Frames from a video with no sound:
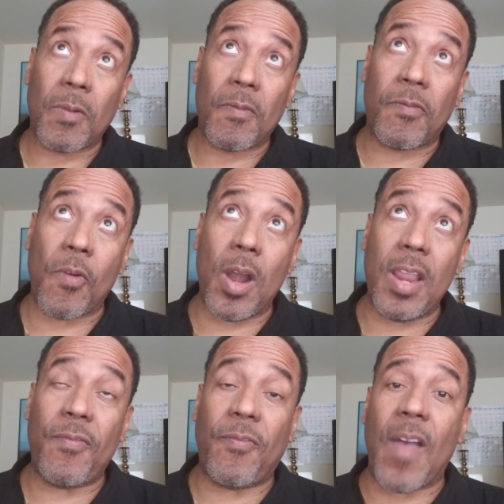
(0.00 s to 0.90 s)

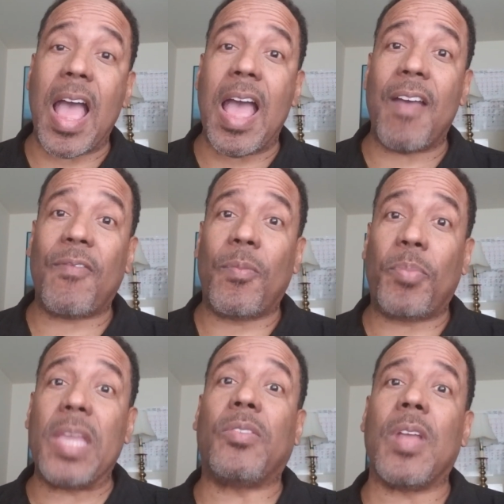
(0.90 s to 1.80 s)
45
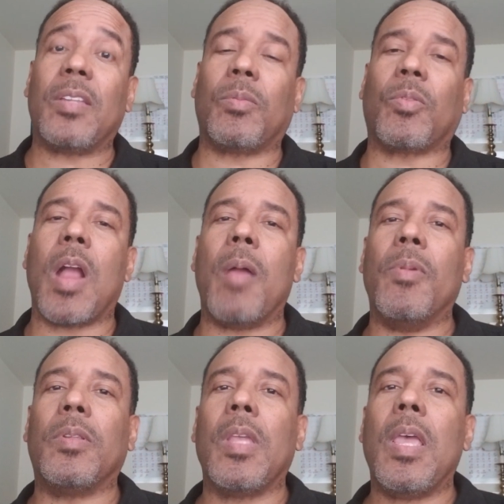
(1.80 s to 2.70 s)
Patreon
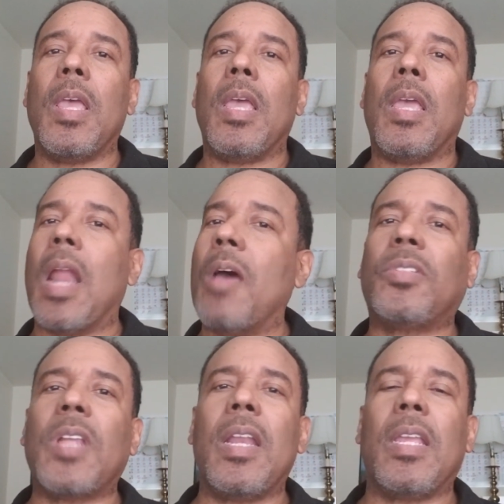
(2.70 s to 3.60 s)
subscribers. And I'm
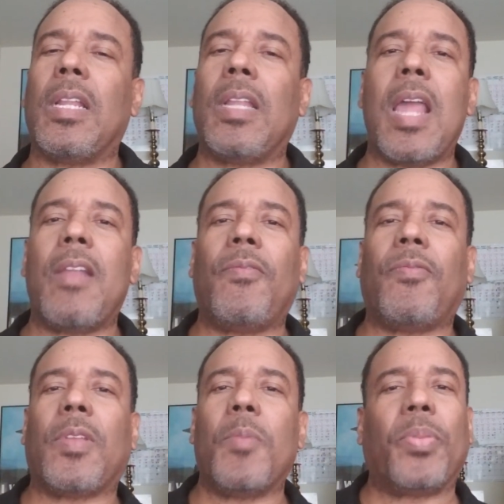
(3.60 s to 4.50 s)
starting to get a lot
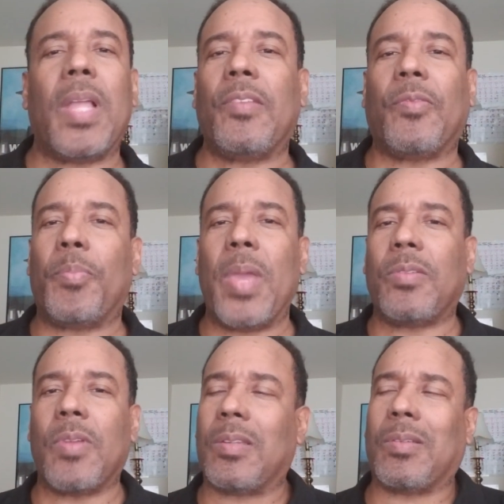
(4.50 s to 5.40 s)
of complaints from
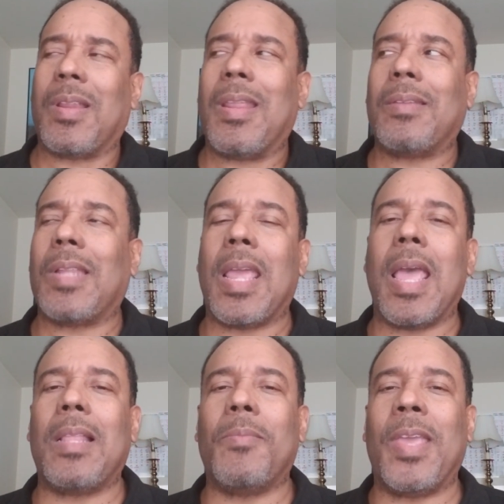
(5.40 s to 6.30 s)
Patreon subscribers. It's like,
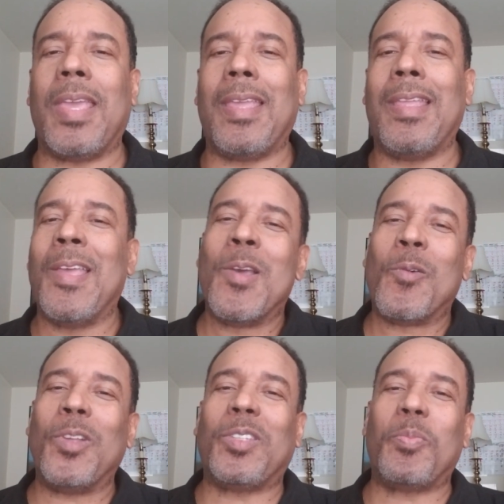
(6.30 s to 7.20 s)
Alan, man,
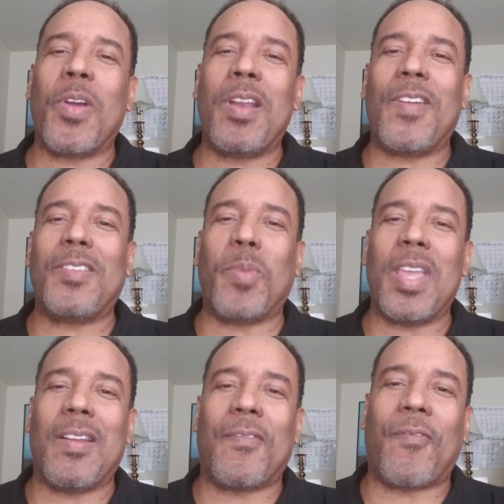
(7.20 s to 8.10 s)
what's the point of us
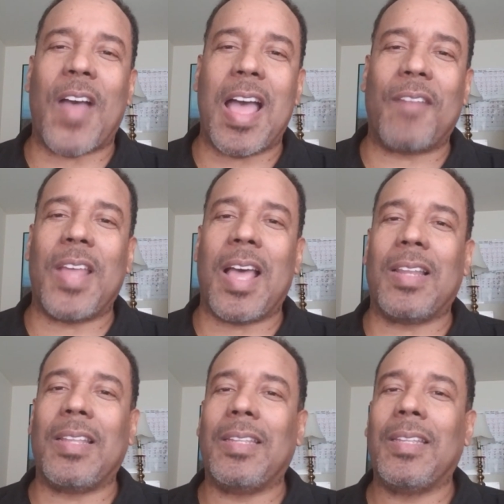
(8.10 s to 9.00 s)
being a
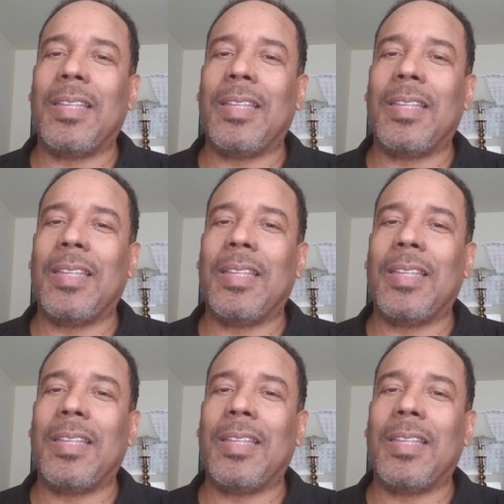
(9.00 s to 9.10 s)
$5